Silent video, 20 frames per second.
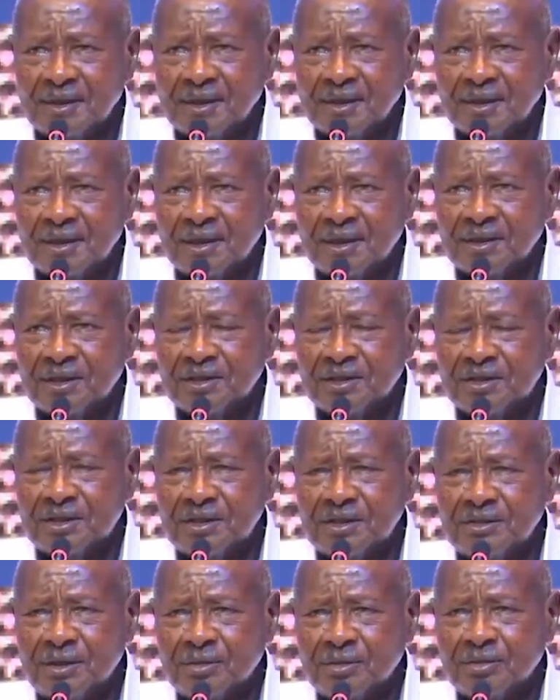that they see
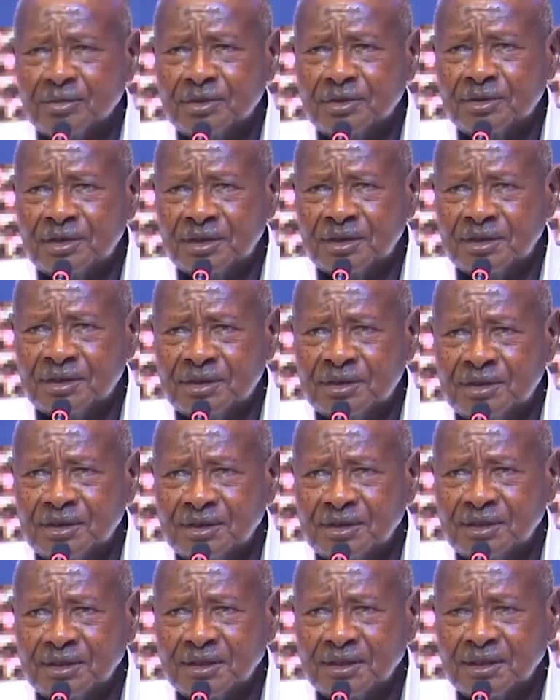your good deeds
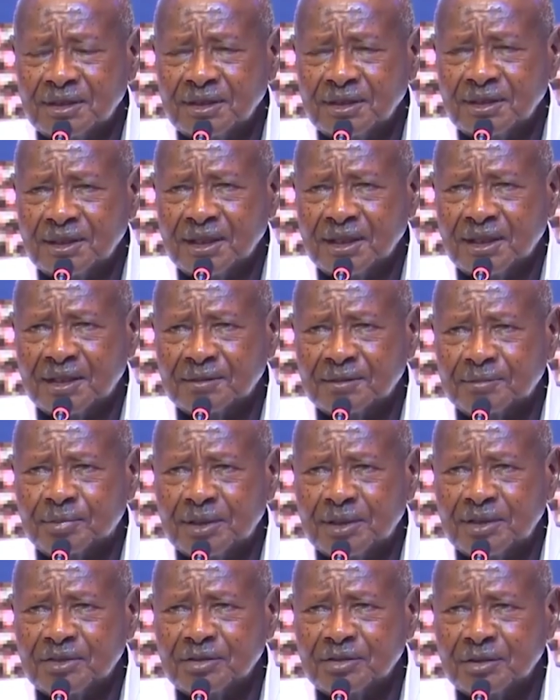and
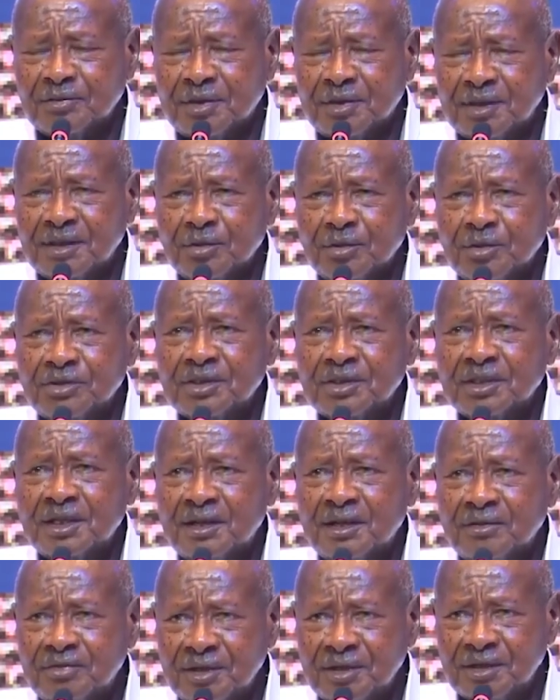praise your Father who is in
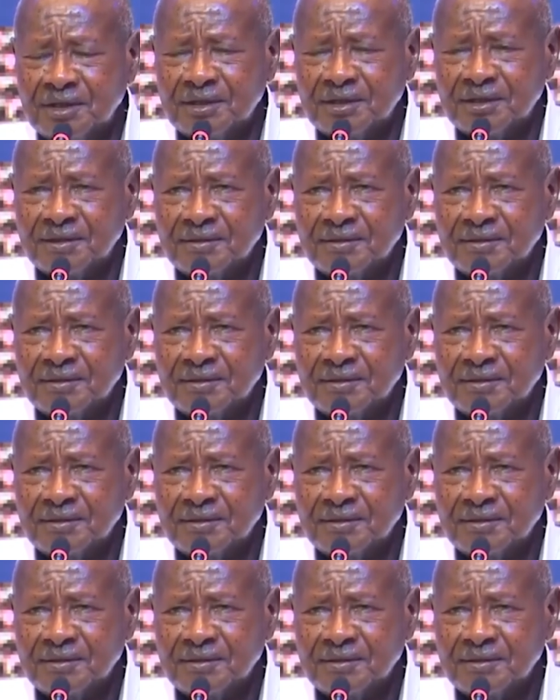heaven.